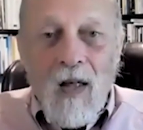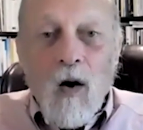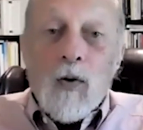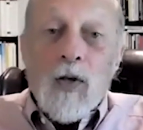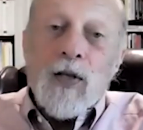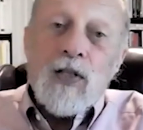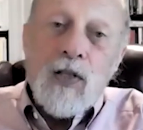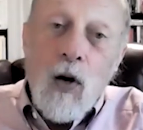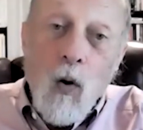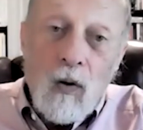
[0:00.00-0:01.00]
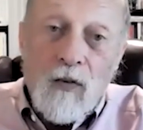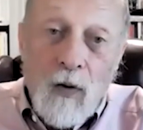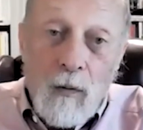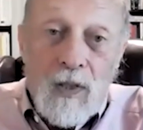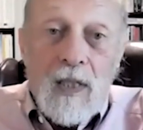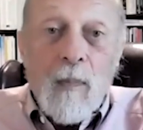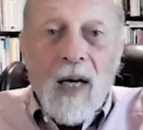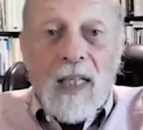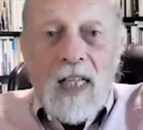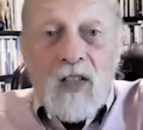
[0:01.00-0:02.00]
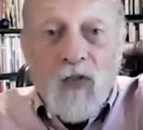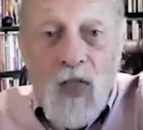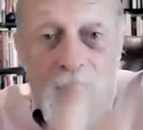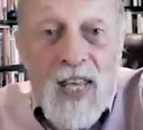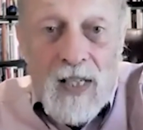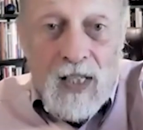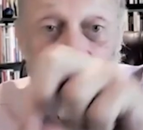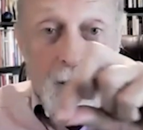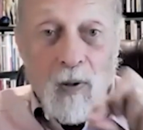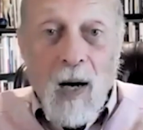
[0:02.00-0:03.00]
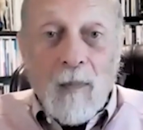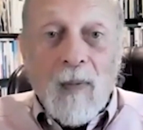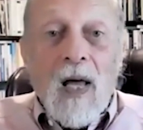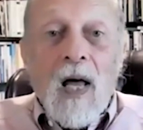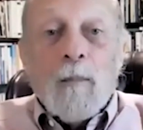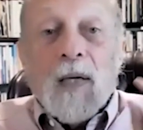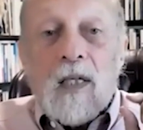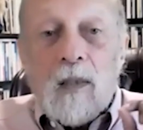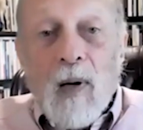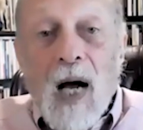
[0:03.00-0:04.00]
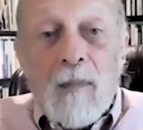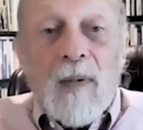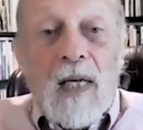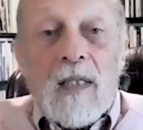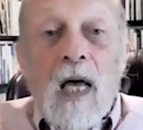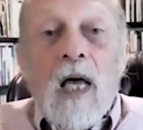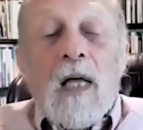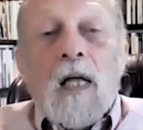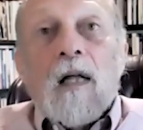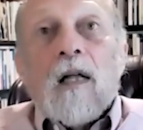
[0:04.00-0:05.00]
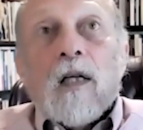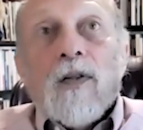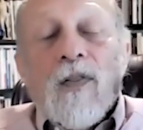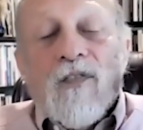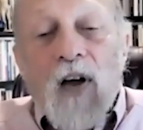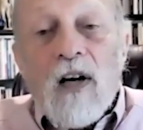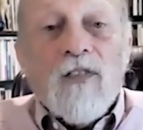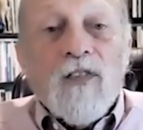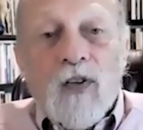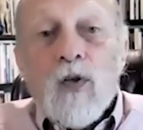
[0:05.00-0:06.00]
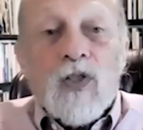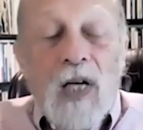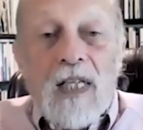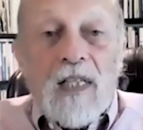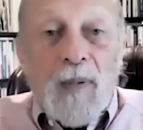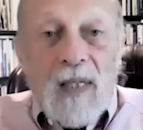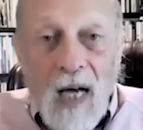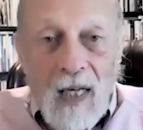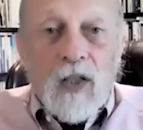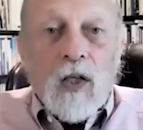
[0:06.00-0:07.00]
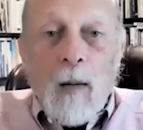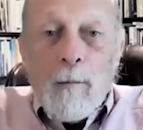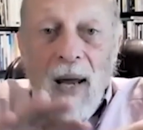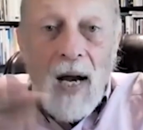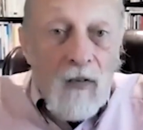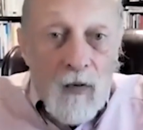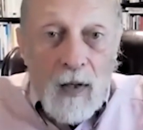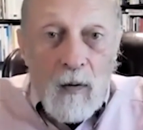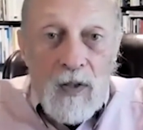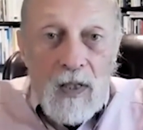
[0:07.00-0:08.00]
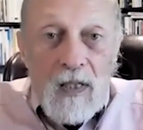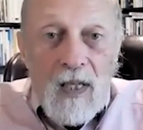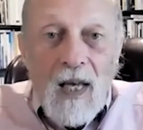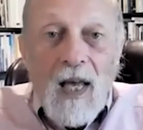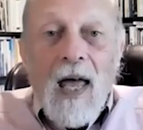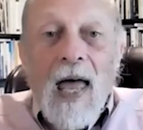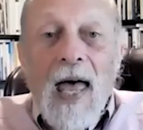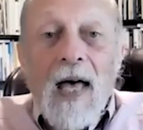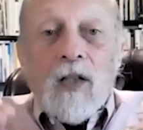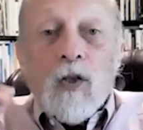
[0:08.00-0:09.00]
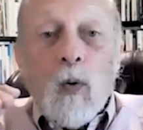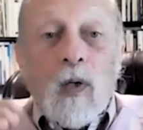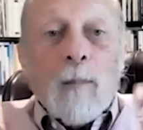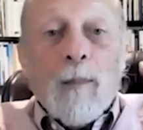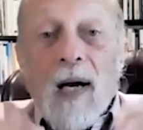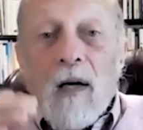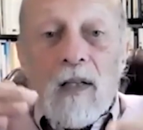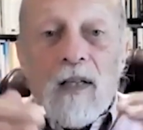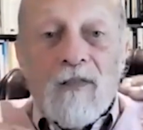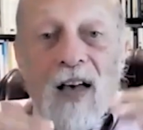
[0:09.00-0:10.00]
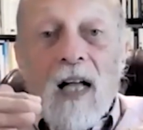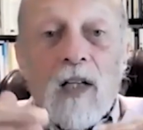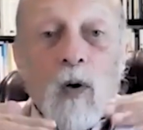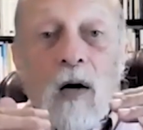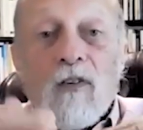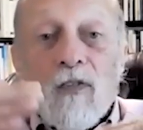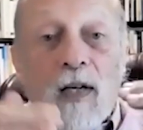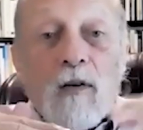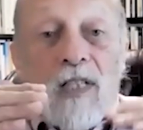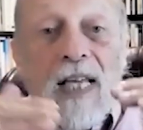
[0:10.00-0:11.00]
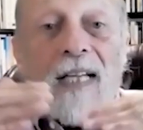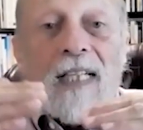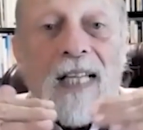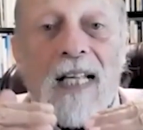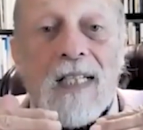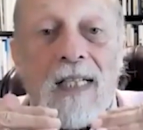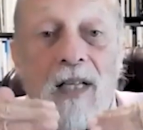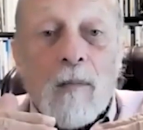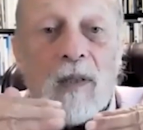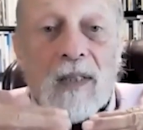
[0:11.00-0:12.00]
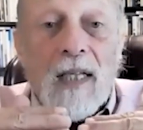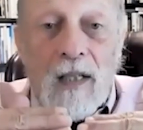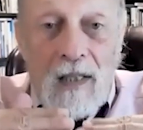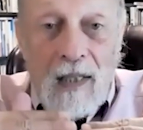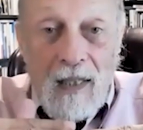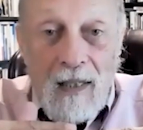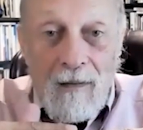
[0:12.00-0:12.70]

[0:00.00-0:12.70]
or that this is the only frequency the body needs for this problem. Because the problem is very few studies have been done to compare frequencies and to compare the value of a frequency and intensity simultaneously